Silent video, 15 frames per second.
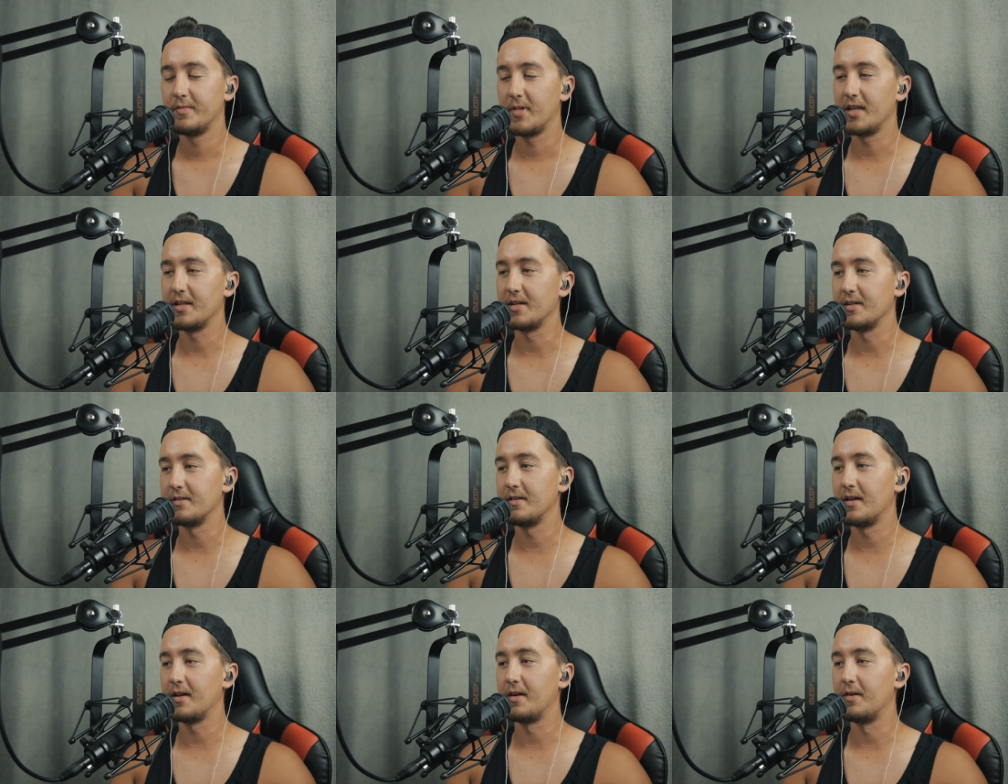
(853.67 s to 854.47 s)
I think,
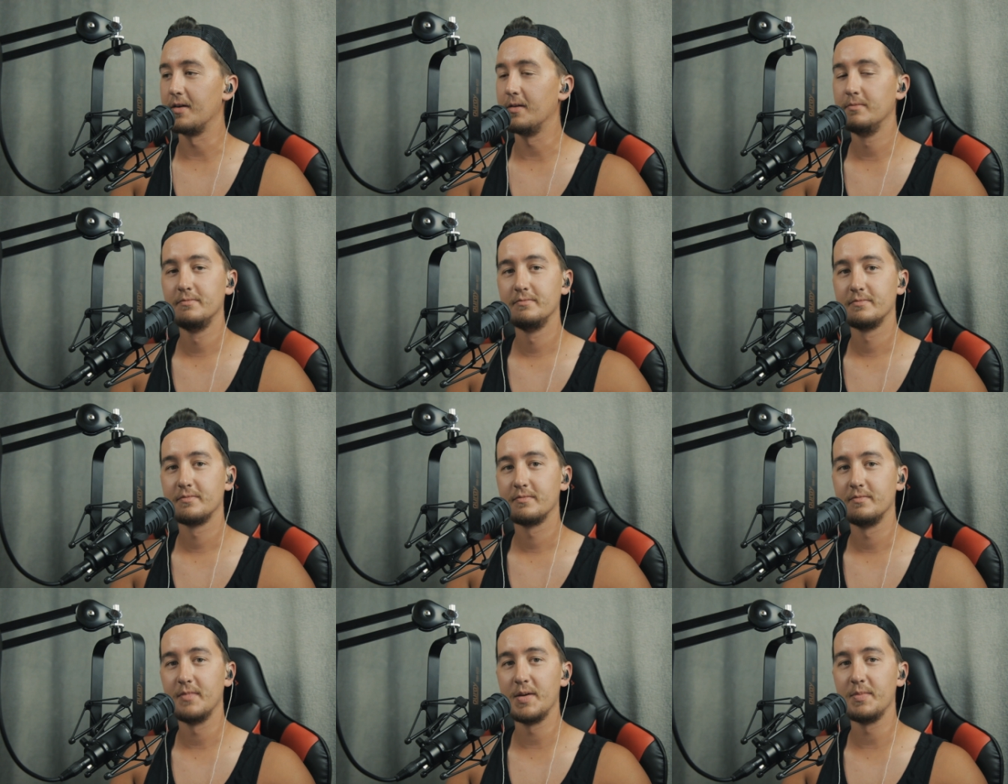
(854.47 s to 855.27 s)
I don't know.
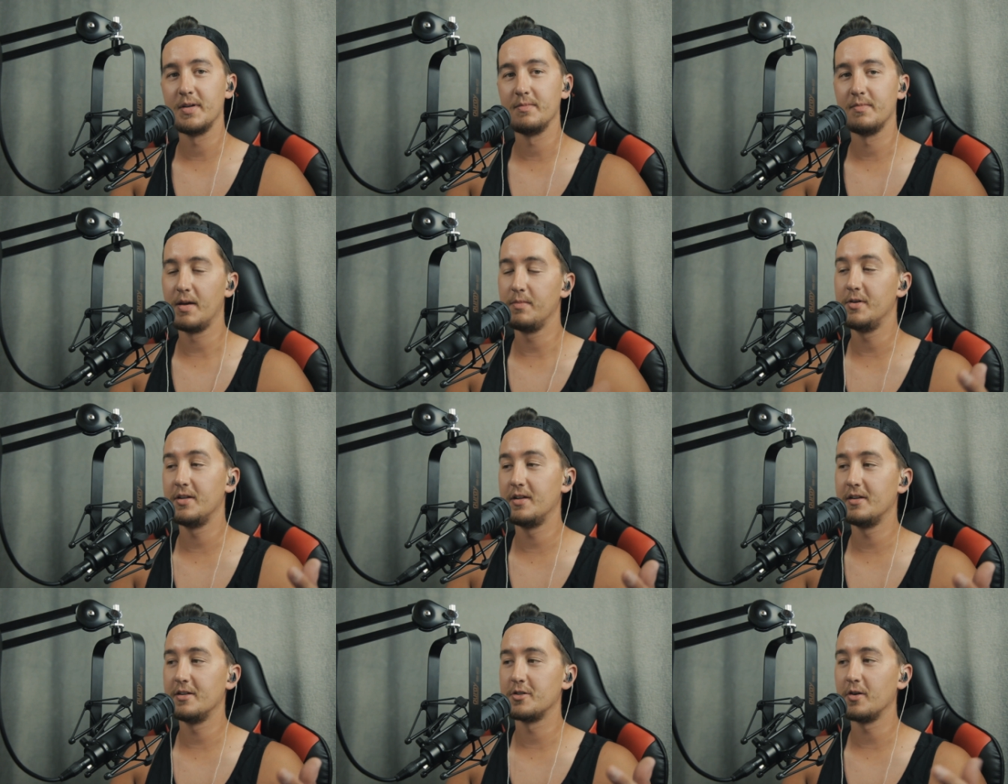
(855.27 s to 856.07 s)
Maybe, maybe you
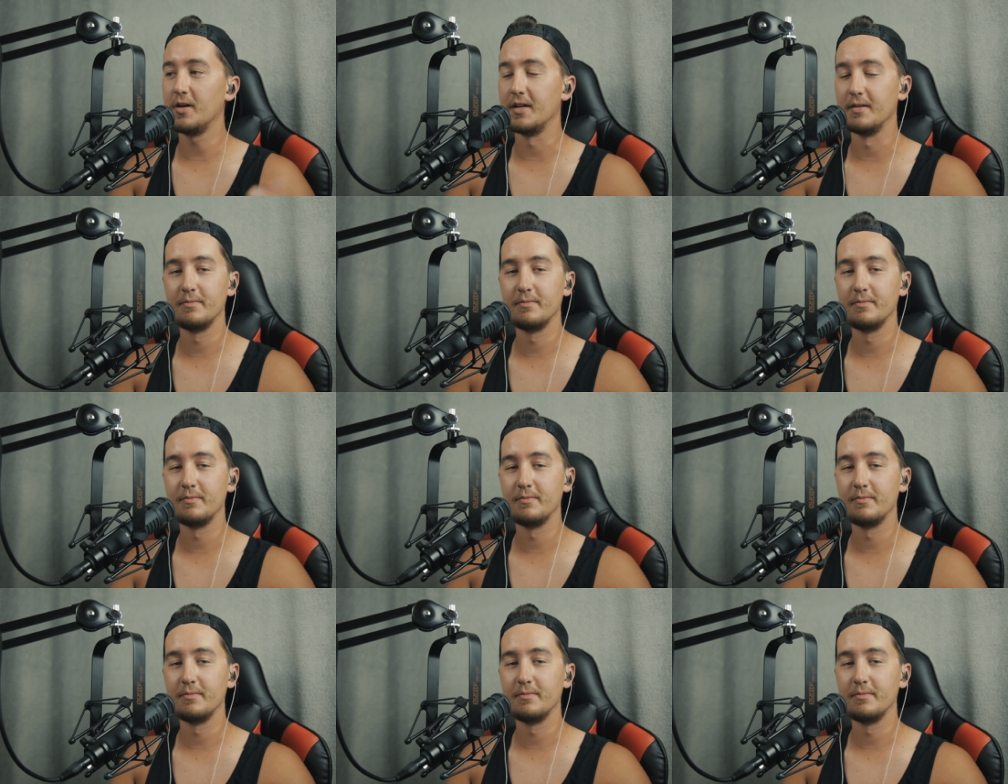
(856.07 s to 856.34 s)
didn't enjoy it,